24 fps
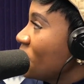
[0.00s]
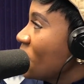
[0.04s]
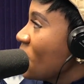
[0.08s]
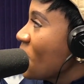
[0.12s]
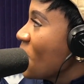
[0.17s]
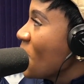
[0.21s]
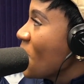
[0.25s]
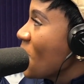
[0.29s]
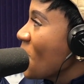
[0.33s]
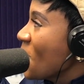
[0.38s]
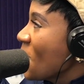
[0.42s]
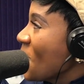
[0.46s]

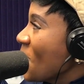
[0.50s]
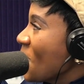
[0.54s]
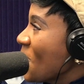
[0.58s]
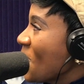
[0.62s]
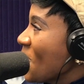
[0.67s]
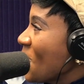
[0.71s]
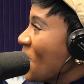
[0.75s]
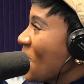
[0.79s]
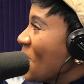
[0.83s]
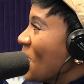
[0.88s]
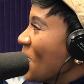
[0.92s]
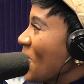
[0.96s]

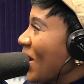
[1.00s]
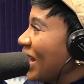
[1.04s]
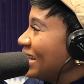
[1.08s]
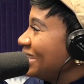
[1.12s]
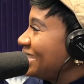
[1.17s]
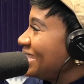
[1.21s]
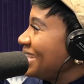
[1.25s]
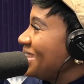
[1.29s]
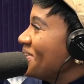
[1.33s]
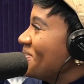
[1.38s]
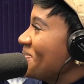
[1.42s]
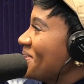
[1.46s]
Woo! I
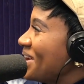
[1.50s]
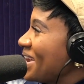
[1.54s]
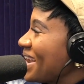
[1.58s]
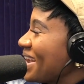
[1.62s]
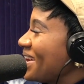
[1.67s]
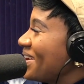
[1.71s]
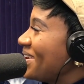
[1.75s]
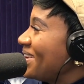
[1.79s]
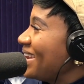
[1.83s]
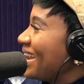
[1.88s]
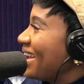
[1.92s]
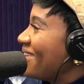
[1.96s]
see you
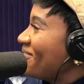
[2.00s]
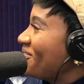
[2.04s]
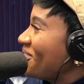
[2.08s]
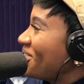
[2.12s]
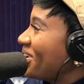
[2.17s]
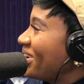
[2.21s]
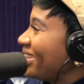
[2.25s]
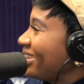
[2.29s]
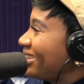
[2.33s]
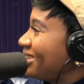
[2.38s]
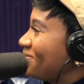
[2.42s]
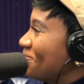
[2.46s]
working on that
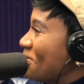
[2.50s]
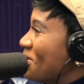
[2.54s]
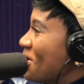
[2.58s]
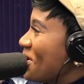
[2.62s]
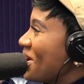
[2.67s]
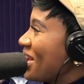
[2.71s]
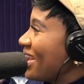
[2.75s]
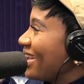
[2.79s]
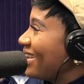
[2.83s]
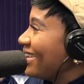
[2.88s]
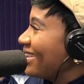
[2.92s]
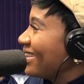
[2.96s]
voice,
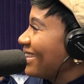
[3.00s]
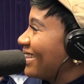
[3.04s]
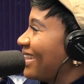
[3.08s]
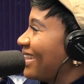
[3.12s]
boy.